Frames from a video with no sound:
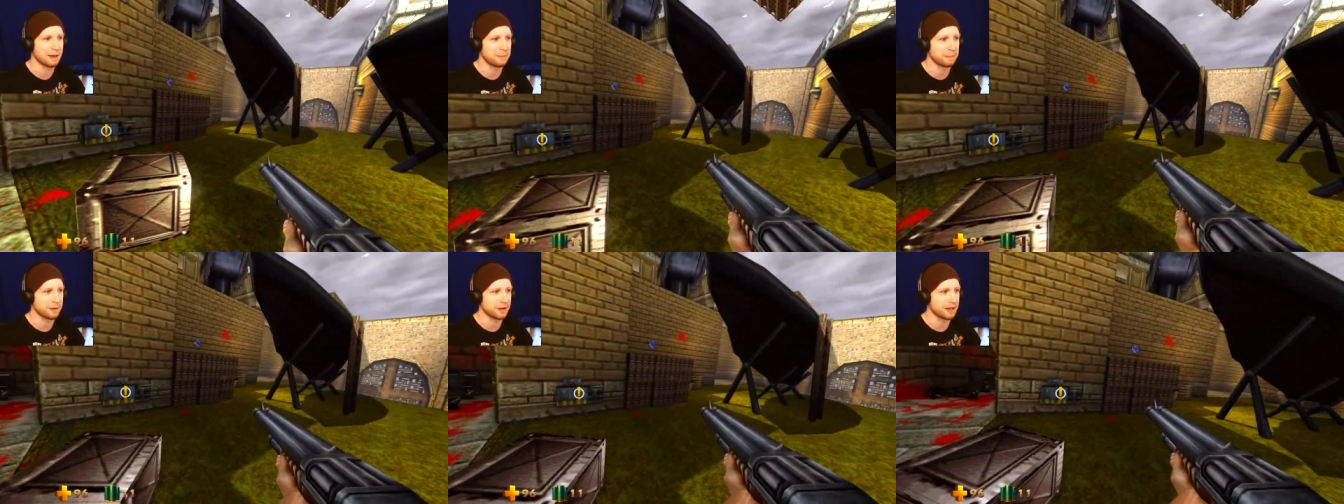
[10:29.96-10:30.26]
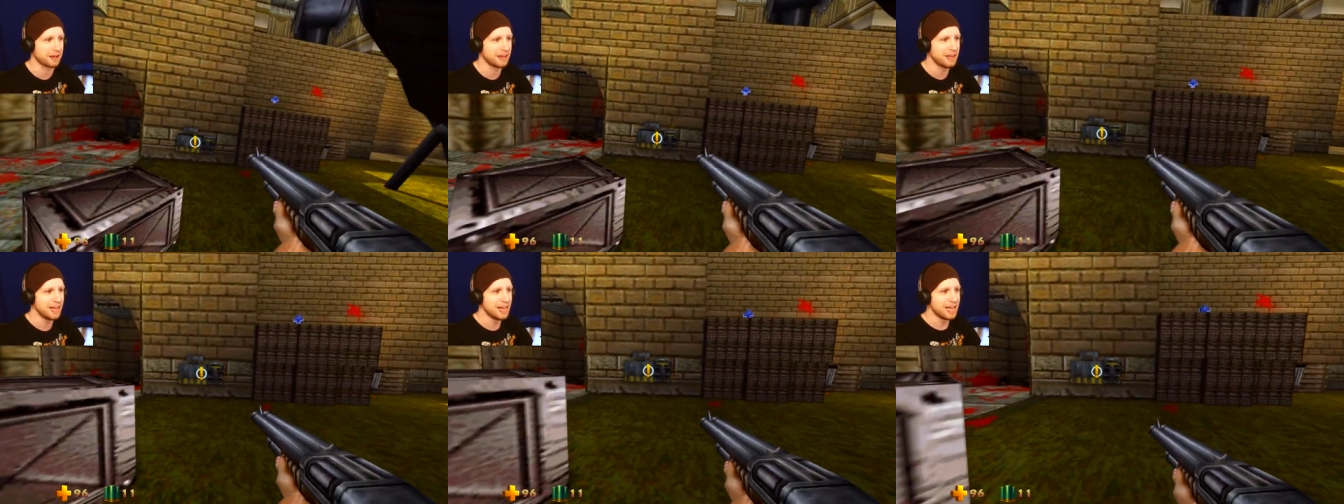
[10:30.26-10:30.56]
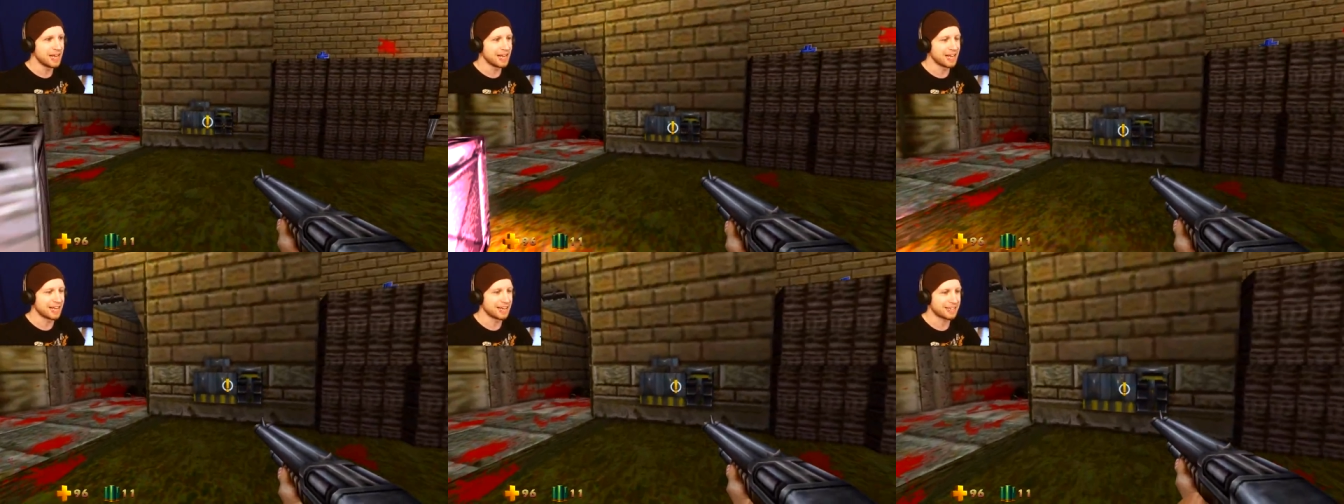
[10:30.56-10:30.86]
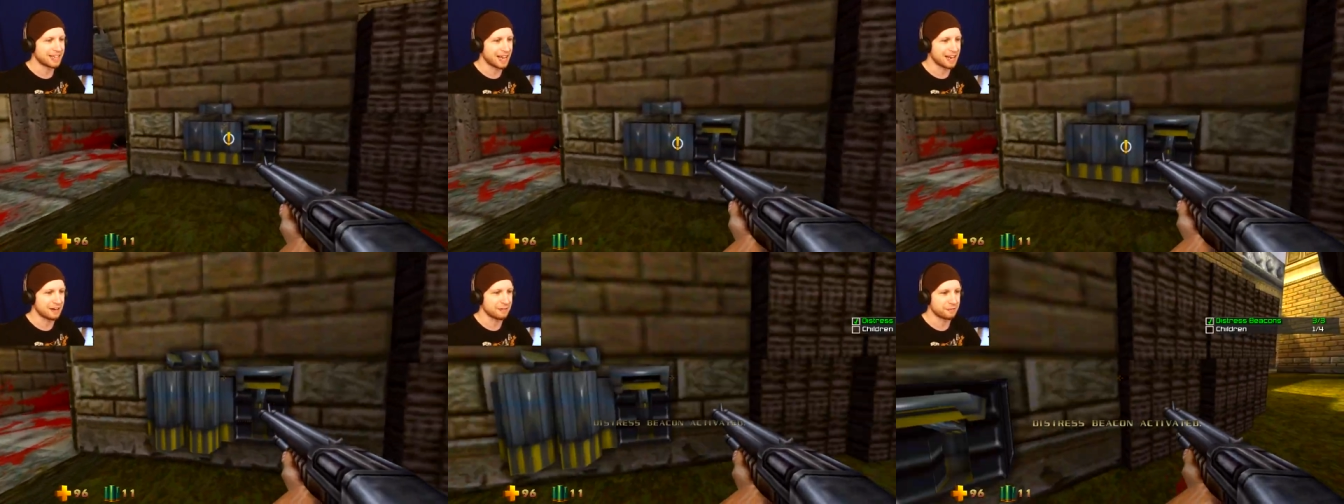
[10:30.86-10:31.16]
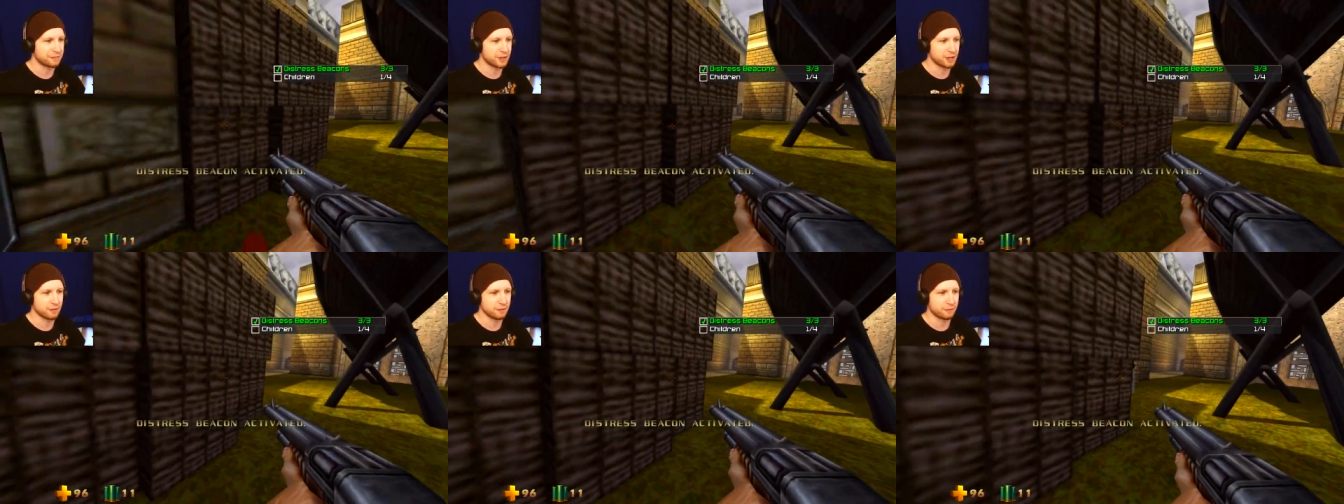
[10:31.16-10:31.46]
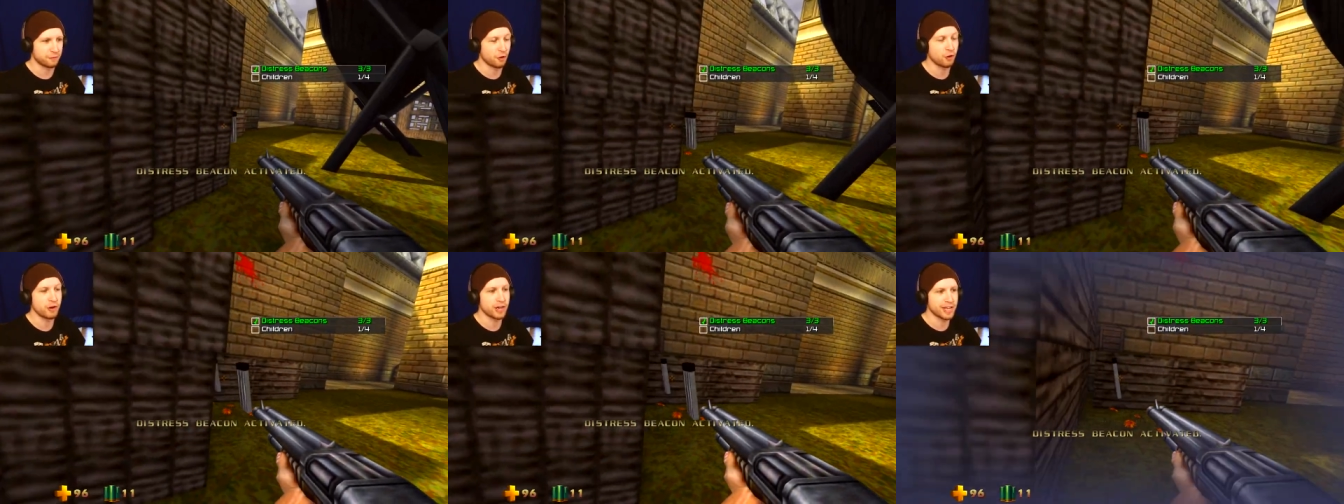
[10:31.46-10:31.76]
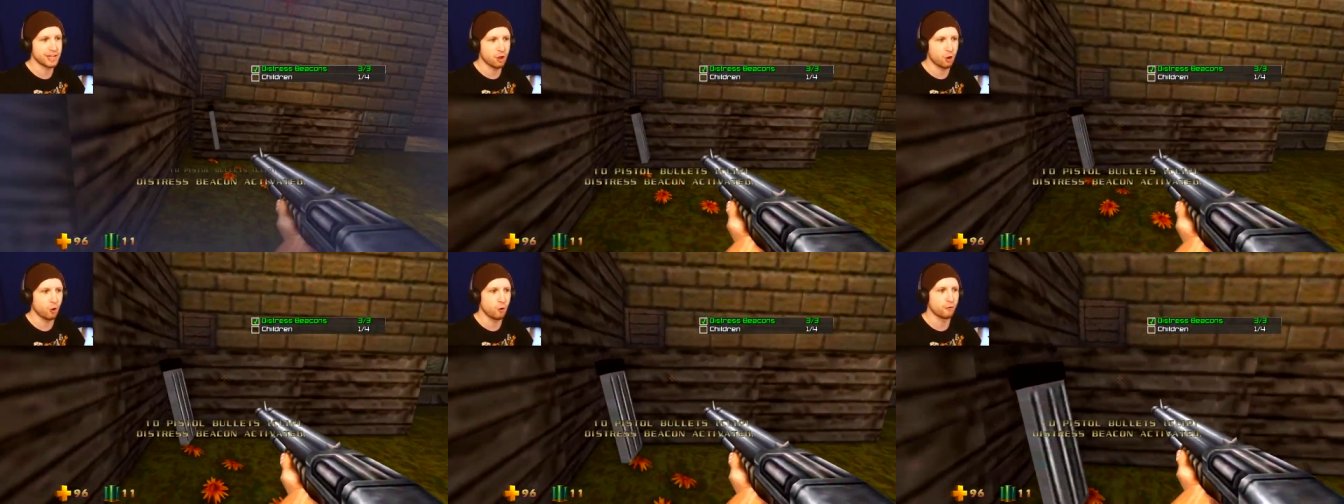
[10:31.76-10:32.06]
up uh, uh, kind of
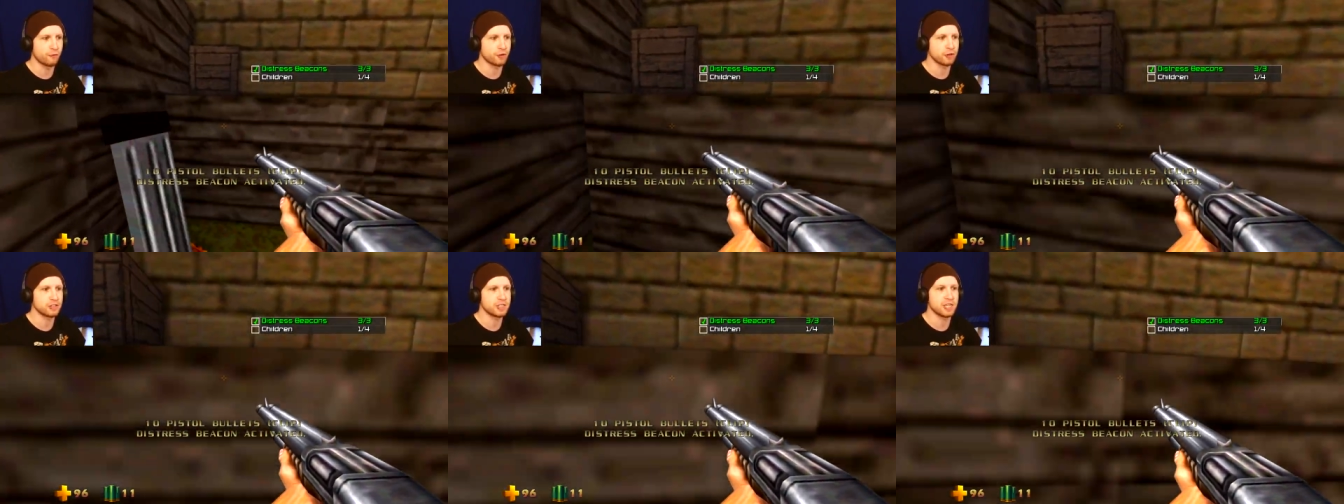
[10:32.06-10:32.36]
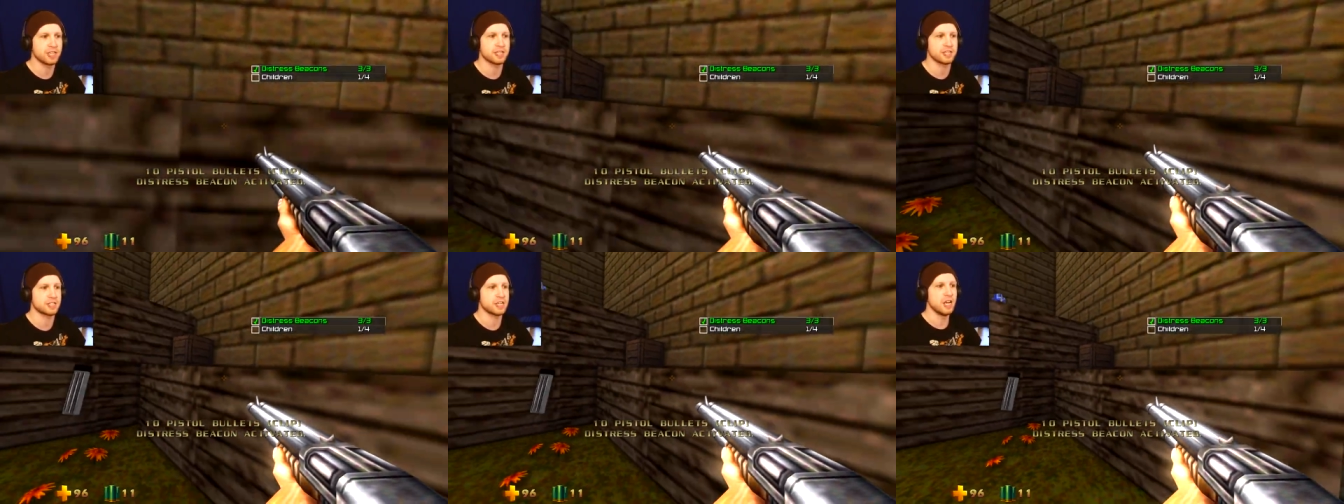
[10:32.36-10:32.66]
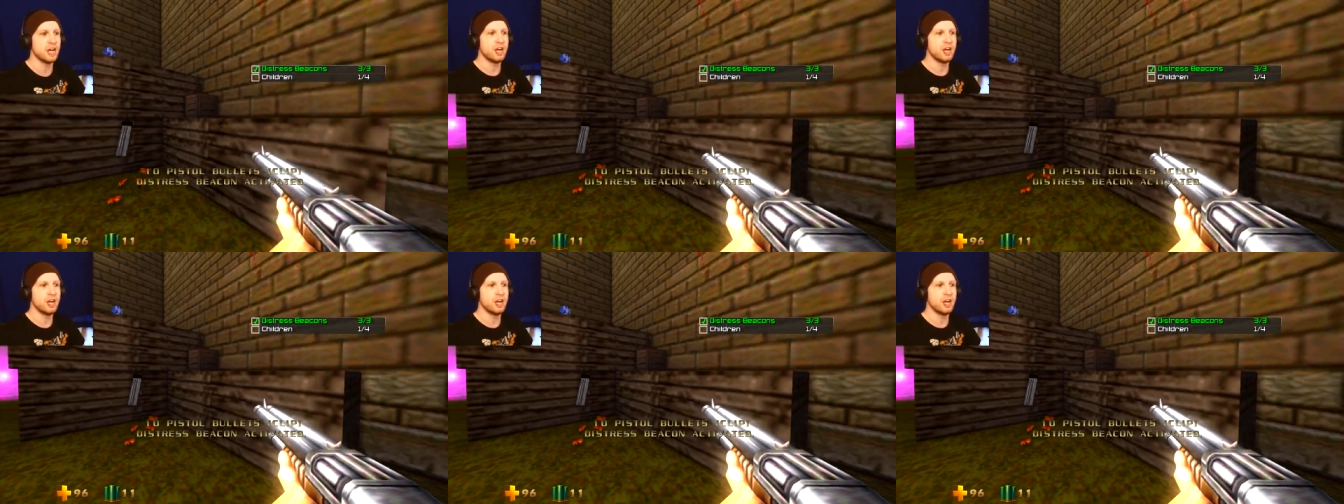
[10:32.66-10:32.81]
converting over to this